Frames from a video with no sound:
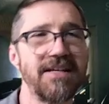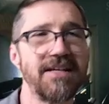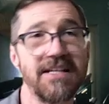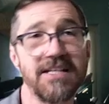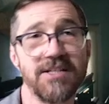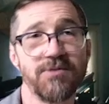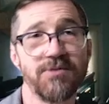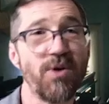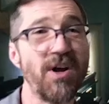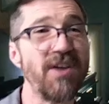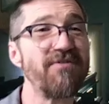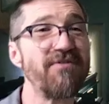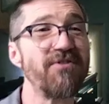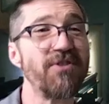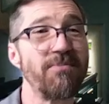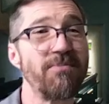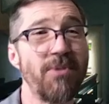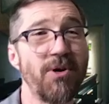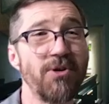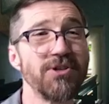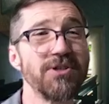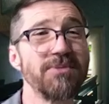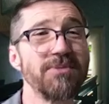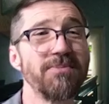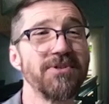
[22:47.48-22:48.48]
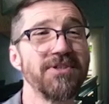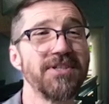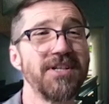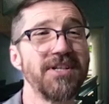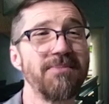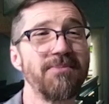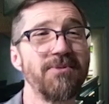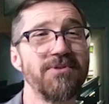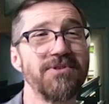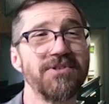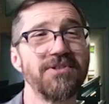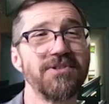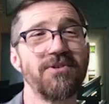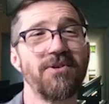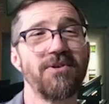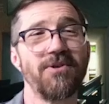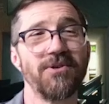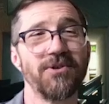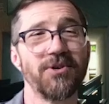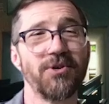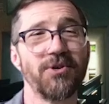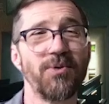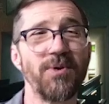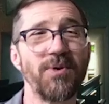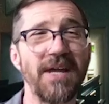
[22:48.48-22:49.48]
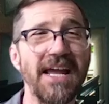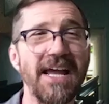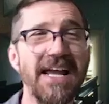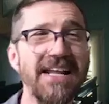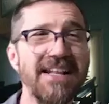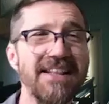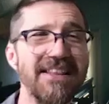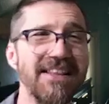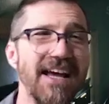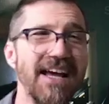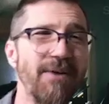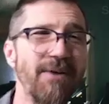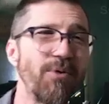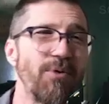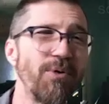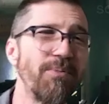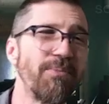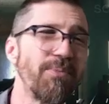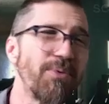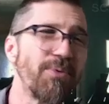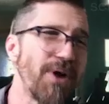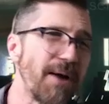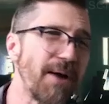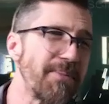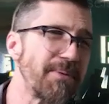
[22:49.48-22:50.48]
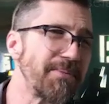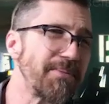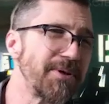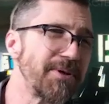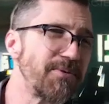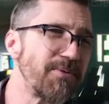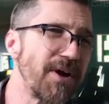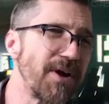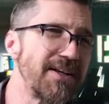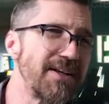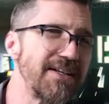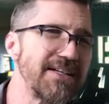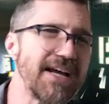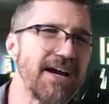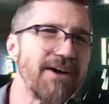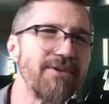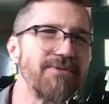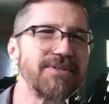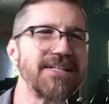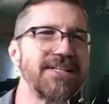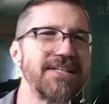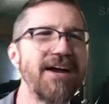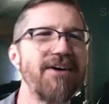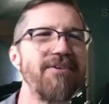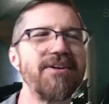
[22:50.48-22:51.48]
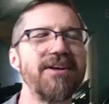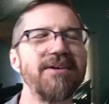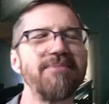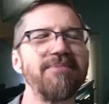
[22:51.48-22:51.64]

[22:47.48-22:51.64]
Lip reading: has run for multiple summers, called Create, and that will probably run downtown.